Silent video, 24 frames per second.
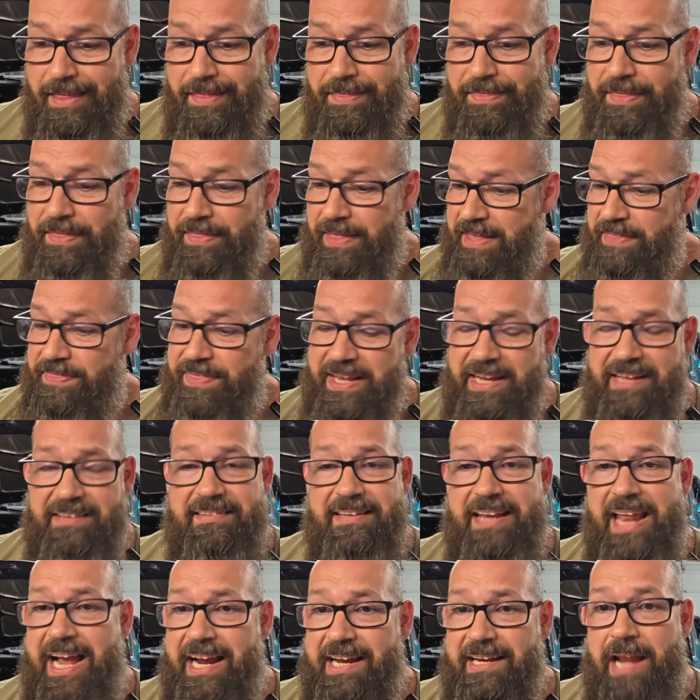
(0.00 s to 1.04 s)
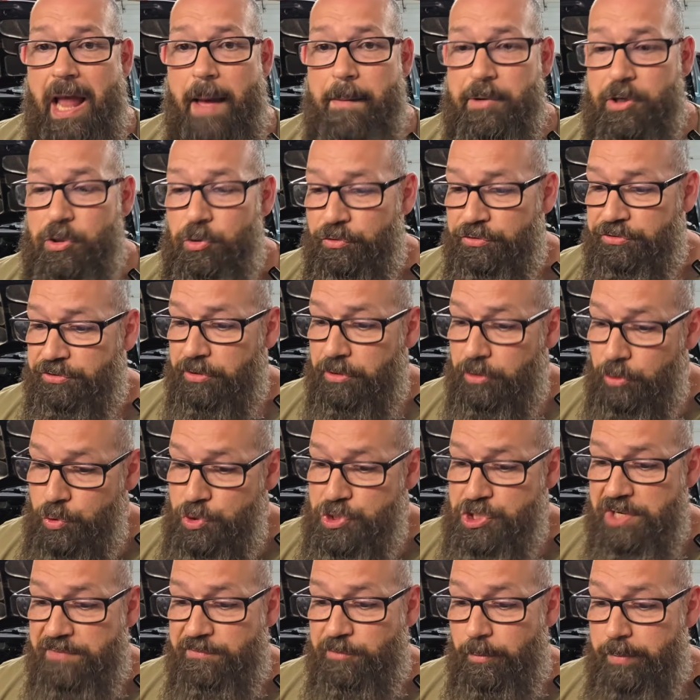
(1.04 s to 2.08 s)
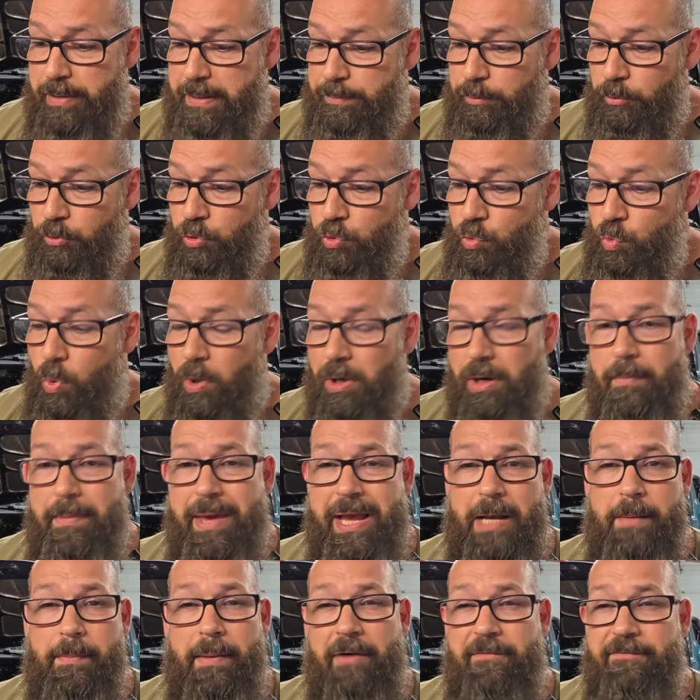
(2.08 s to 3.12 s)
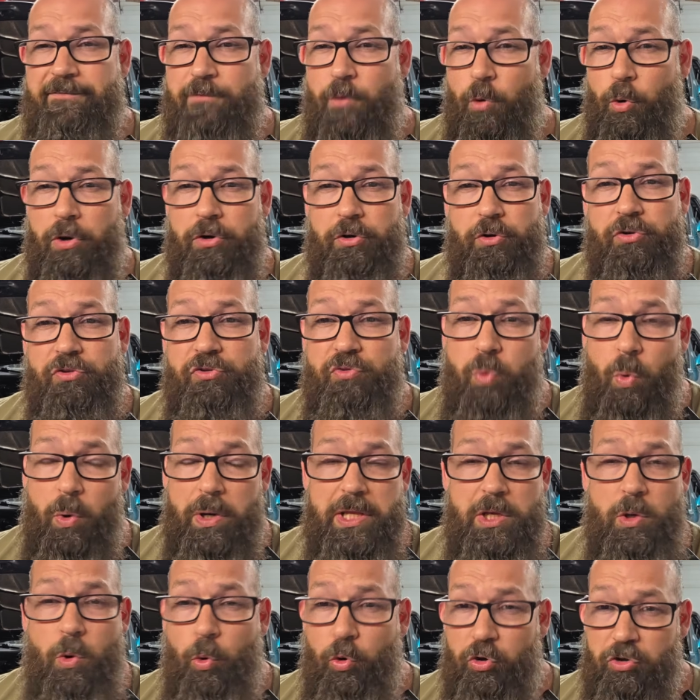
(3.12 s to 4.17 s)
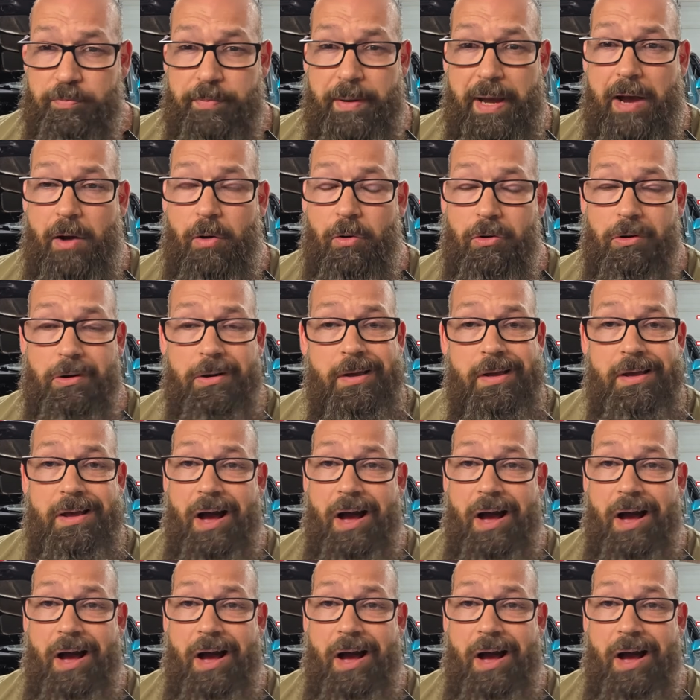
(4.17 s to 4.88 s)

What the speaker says: that they think it's an economical solution for people who want to make about 420 horsepower